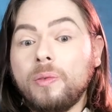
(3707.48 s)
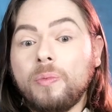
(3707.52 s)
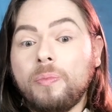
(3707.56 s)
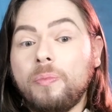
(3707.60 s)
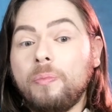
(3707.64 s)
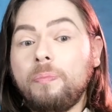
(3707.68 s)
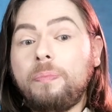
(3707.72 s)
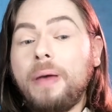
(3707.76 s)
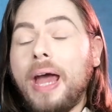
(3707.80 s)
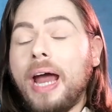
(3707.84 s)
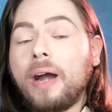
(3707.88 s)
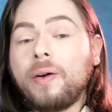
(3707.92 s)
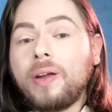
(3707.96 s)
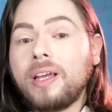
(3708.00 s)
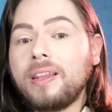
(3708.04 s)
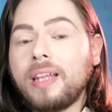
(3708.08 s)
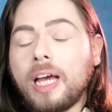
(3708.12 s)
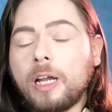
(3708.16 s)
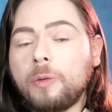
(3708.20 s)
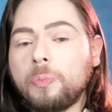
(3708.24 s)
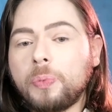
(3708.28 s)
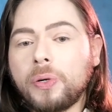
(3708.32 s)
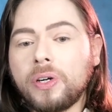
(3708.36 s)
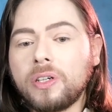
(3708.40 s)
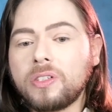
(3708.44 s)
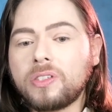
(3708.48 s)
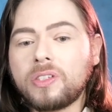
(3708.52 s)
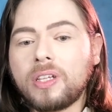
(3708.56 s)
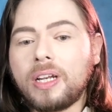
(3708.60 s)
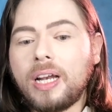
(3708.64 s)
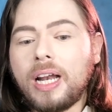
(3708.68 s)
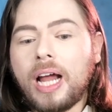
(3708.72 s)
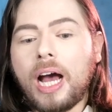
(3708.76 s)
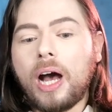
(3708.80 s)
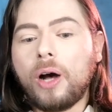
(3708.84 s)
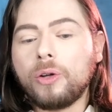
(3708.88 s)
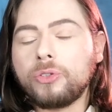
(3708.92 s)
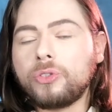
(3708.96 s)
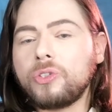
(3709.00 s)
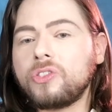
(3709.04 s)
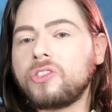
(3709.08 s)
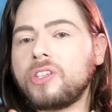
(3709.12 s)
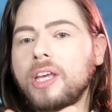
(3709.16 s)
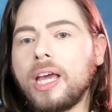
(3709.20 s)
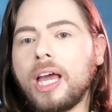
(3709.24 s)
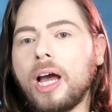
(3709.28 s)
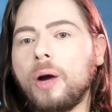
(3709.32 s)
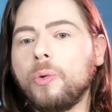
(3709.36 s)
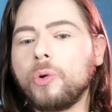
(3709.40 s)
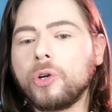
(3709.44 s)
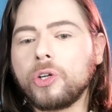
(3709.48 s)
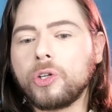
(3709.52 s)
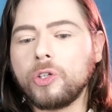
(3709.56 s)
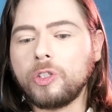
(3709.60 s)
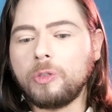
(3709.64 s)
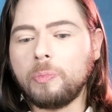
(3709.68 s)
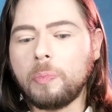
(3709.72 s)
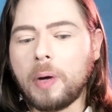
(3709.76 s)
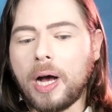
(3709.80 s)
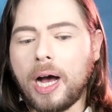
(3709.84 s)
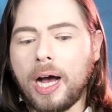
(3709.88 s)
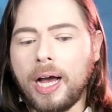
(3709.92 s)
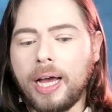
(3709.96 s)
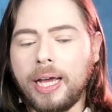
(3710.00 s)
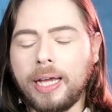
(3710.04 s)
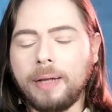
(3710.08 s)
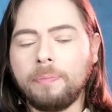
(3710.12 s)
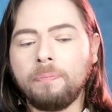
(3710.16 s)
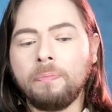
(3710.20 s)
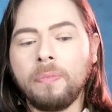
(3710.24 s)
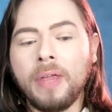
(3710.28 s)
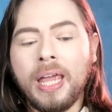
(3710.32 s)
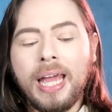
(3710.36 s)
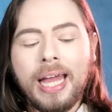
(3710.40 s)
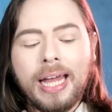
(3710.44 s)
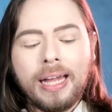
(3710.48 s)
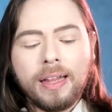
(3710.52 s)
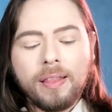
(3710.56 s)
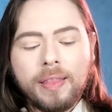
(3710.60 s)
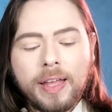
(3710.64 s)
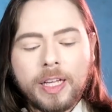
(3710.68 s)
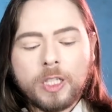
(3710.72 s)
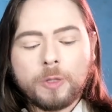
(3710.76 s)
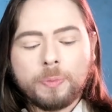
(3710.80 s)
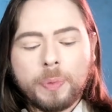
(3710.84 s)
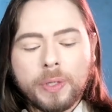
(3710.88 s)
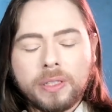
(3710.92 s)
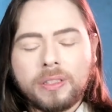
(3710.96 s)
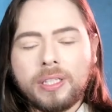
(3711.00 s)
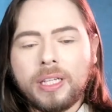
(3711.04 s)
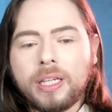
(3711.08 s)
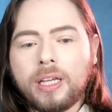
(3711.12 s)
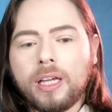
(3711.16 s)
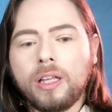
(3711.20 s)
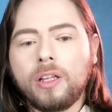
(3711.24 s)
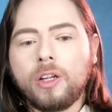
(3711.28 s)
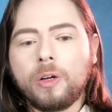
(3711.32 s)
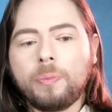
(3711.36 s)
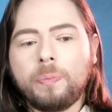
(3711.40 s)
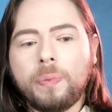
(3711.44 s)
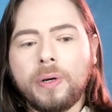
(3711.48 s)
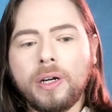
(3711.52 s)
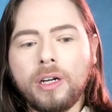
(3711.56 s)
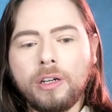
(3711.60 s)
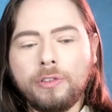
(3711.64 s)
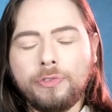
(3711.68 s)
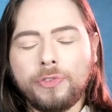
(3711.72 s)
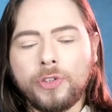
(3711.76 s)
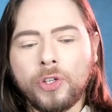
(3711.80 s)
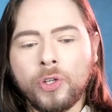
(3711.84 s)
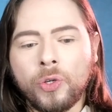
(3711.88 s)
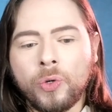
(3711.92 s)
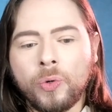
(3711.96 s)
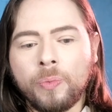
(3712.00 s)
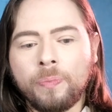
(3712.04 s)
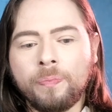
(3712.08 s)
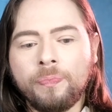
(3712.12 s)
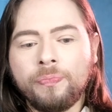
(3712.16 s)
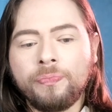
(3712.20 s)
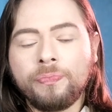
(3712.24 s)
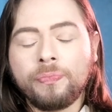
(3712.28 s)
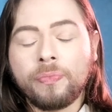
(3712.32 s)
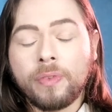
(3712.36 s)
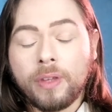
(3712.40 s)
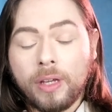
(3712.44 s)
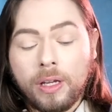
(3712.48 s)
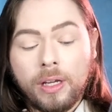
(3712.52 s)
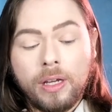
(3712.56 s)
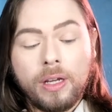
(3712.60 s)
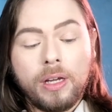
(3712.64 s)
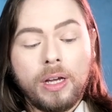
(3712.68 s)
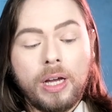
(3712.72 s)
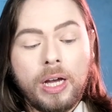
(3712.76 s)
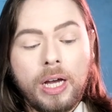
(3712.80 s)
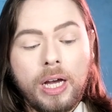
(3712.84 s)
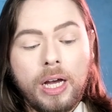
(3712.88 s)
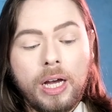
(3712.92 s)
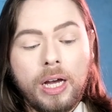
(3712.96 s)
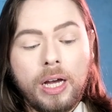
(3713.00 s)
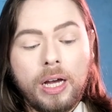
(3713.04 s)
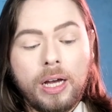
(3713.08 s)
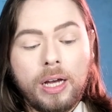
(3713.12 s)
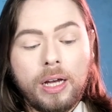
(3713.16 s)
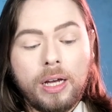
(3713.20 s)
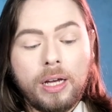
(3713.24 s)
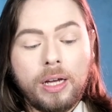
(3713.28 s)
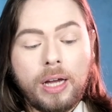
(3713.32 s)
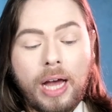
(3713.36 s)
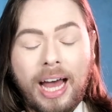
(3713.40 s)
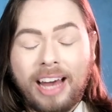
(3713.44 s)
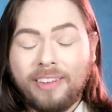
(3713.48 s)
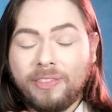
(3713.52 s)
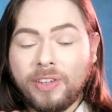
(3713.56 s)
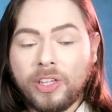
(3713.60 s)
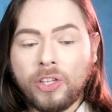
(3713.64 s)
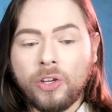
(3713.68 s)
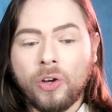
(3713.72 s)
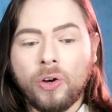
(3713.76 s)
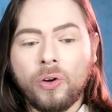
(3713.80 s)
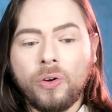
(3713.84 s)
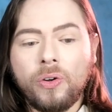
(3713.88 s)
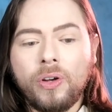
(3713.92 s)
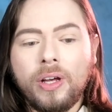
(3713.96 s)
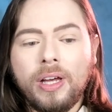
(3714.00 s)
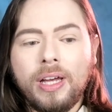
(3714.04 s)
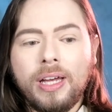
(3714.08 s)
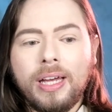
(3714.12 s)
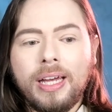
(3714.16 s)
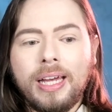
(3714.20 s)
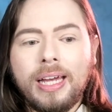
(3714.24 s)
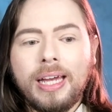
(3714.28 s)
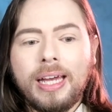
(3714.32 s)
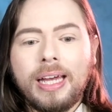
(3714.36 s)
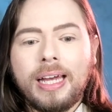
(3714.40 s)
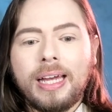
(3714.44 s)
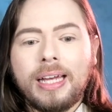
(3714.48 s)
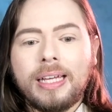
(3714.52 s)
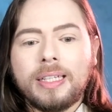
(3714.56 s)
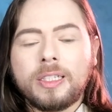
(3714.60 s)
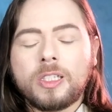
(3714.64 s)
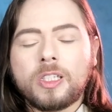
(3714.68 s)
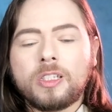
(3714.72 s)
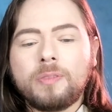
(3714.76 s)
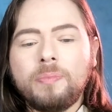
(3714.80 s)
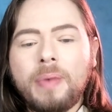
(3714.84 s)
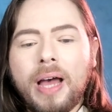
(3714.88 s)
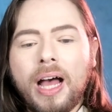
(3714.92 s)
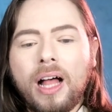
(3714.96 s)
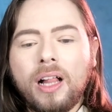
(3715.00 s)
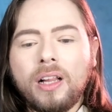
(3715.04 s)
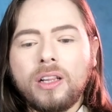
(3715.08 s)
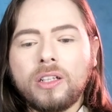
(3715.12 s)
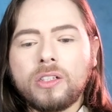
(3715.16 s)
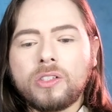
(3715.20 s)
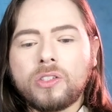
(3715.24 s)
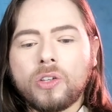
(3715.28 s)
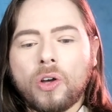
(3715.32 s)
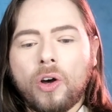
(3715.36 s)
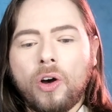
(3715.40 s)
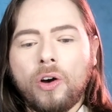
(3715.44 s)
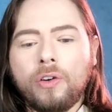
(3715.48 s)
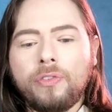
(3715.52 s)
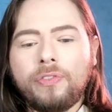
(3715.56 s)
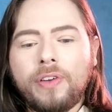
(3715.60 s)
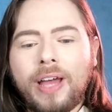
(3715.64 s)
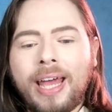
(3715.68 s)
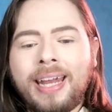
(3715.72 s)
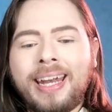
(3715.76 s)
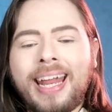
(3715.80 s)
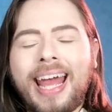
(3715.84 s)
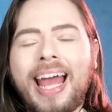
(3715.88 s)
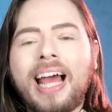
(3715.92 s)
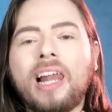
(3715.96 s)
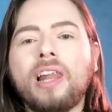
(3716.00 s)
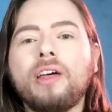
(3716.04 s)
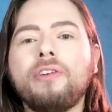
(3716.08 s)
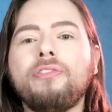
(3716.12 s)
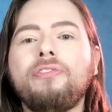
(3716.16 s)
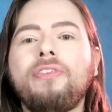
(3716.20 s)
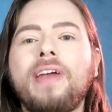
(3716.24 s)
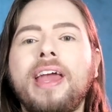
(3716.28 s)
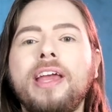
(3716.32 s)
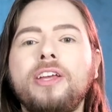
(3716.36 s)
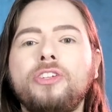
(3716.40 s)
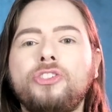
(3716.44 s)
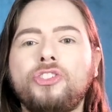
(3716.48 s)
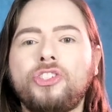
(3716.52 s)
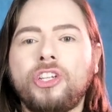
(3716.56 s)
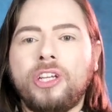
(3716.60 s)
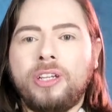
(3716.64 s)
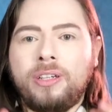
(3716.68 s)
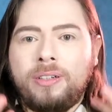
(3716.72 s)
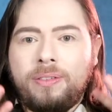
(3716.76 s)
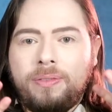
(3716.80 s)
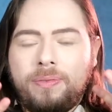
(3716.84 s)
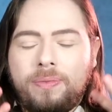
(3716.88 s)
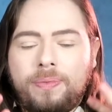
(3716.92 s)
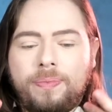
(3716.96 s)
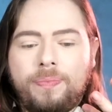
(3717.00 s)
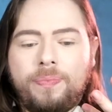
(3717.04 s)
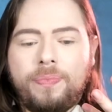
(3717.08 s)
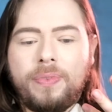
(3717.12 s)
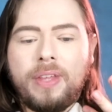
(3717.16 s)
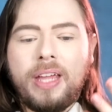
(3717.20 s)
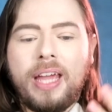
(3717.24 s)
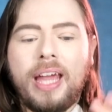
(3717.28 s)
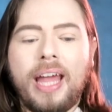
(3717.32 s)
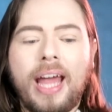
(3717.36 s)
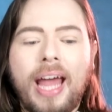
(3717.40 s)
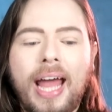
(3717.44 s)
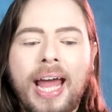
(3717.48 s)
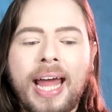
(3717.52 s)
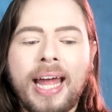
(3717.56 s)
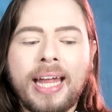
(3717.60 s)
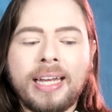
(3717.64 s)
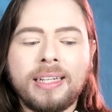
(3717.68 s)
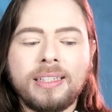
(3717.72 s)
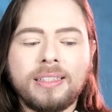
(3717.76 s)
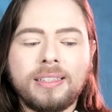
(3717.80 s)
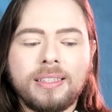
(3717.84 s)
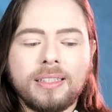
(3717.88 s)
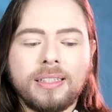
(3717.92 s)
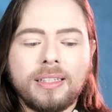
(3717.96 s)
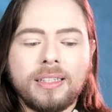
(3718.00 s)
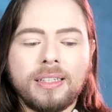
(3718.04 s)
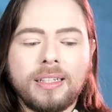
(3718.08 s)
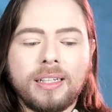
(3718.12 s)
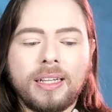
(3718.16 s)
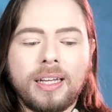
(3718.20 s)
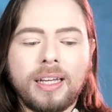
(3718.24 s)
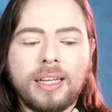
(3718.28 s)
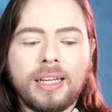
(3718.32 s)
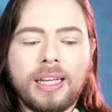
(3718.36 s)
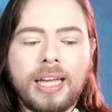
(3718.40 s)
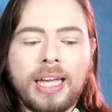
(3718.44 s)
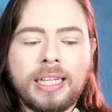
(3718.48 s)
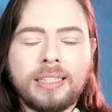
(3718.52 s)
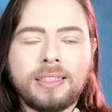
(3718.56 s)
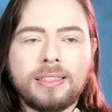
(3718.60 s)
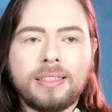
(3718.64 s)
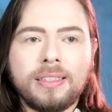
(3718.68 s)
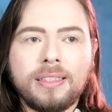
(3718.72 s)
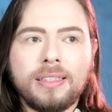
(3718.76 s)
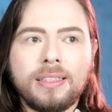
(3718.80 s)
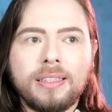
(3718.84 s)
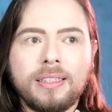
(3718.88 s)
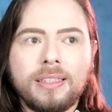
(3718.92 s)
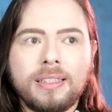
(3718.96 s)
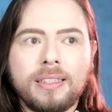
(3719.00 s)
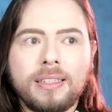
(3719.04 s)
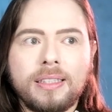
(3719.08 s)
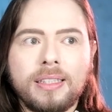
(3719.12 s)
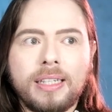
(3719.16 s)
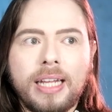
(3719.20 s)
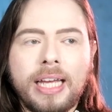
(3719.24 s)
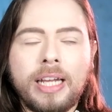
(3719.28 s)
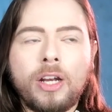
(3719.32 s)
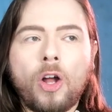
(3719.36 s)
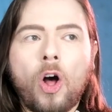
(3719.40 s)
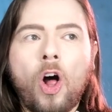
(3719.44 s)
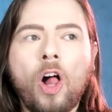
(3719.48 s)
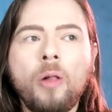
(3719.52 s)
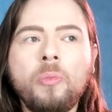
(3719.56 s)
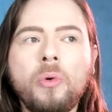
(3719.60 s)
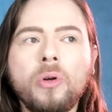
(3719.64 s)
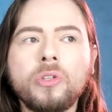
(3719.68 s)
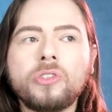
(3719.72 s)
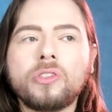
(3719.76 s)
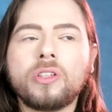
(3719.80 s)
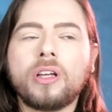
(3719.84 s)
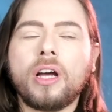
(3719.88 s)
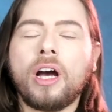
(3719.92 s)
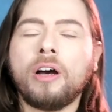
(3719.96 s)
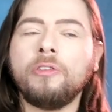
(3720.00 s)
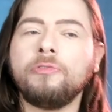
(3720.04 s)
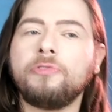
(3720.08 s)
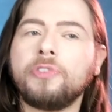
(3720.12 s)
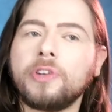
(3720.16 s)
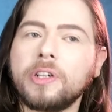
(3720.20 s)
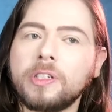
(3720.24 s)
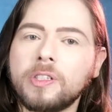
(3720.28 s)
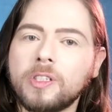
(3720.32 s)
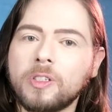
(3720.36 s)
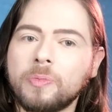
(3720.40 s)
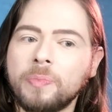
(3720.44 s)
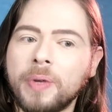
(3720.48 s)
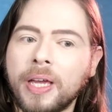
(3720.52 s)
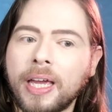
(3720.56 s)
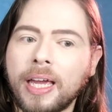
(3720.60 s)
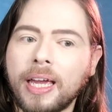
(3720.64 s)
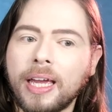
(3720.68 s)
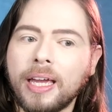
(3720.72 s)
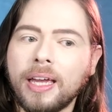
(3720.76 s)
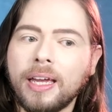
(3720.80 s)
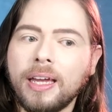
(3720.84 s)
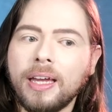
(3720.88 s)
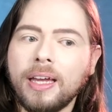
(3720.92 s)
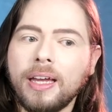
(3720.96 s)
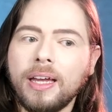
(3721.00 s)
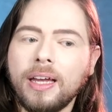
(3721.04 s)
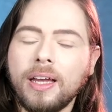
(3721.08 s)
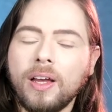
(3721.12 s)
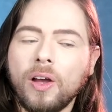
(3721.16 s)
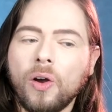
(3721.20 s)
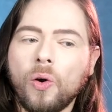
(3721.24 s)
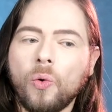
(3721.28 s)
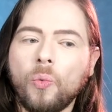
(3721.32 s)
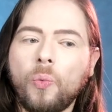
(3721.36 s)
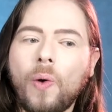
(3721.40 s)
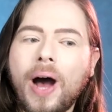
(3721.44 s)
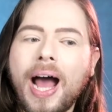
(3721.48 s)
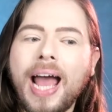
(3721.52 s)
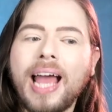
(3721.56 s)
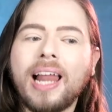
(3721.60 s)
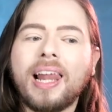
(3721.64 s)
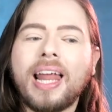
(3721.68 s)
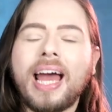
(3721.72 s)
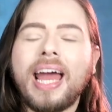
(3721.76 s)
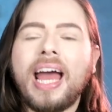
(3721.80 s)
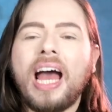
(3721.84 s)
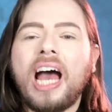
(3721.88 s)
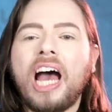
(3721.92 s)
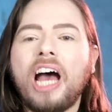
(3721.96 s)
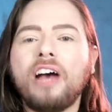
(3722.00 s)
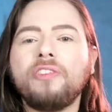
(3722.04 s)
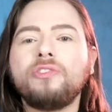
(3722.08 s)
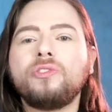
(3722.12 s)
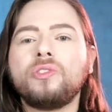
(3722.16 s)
bury that person and how to say our goodbye. This particular perfume, Avignon, smells of an elevation, and it almost comforts me while I have